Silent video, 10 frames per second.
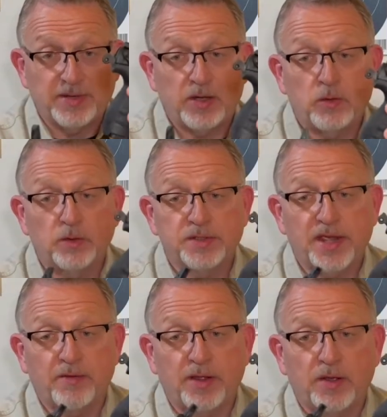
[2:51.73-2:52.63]
How cool is
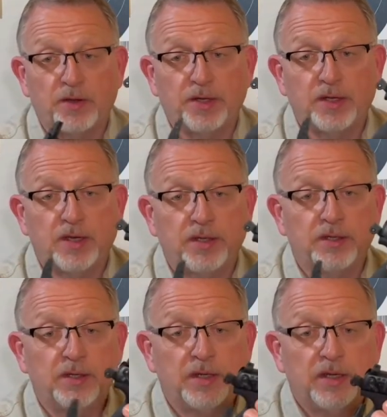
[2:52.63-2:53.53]
that, right? On a gun